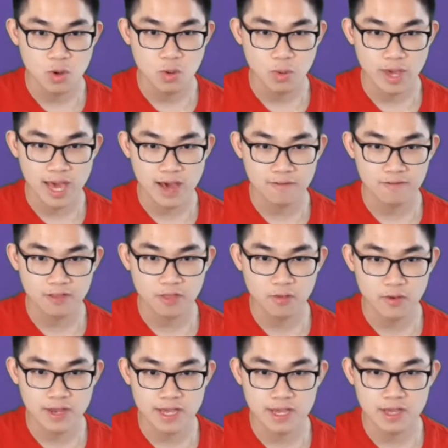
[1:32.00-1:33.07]
we have
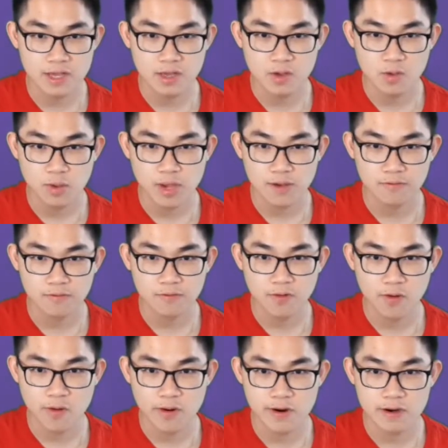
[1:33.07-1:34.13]
3, we have
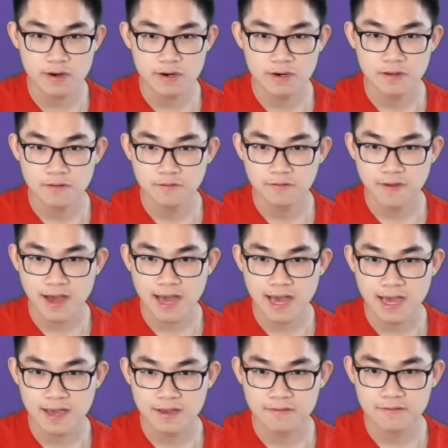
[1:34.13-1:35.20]
4,
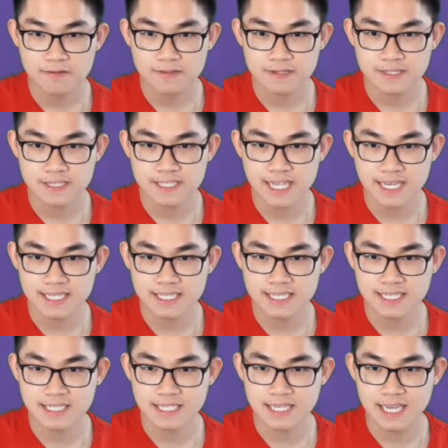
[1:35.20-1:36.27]
5,
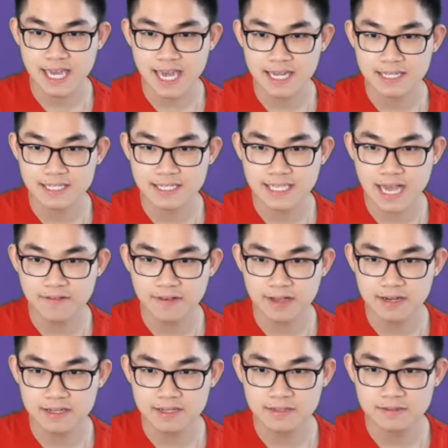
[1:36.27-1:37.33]
6, and
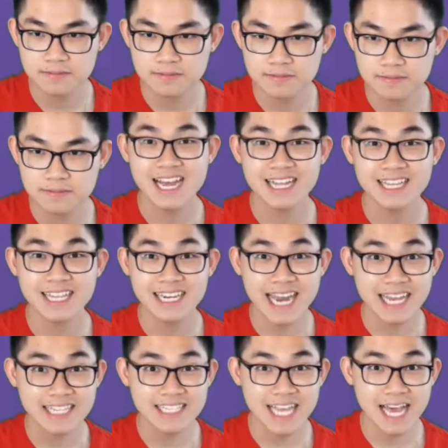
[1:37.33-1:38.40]
7. The
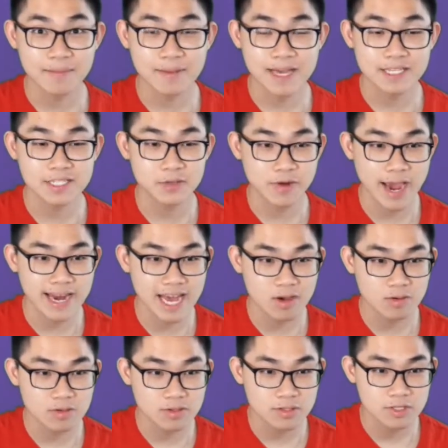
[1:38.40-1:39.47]
next step is to write
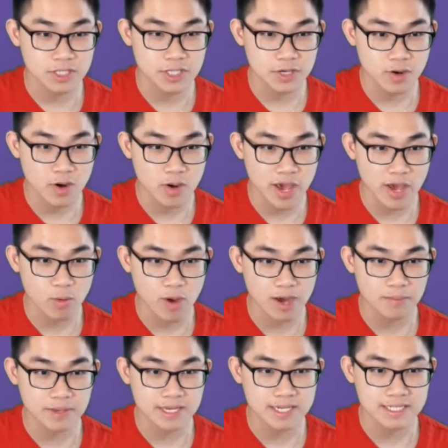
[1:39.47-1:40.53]
out 0 and
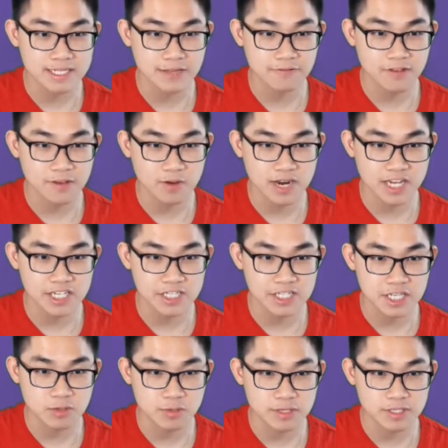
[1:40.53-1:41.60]
1 because the Fibonacci
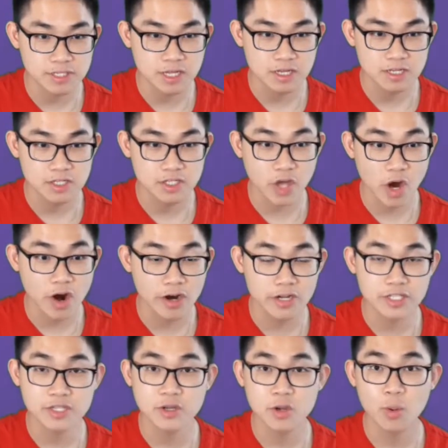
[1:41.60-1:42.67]
sequence
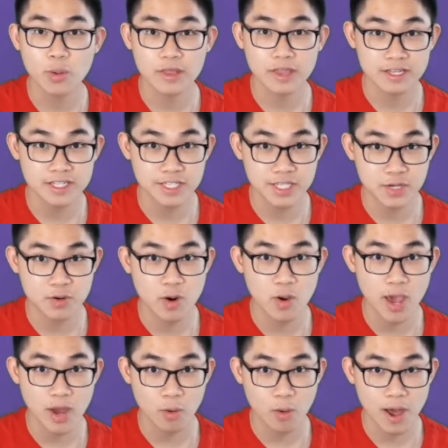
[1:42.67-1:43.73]
starts with 0
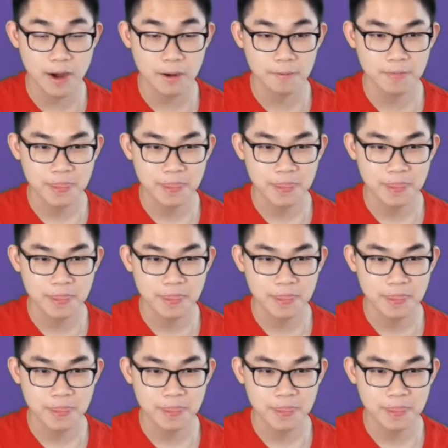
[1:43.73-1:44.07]
and 1.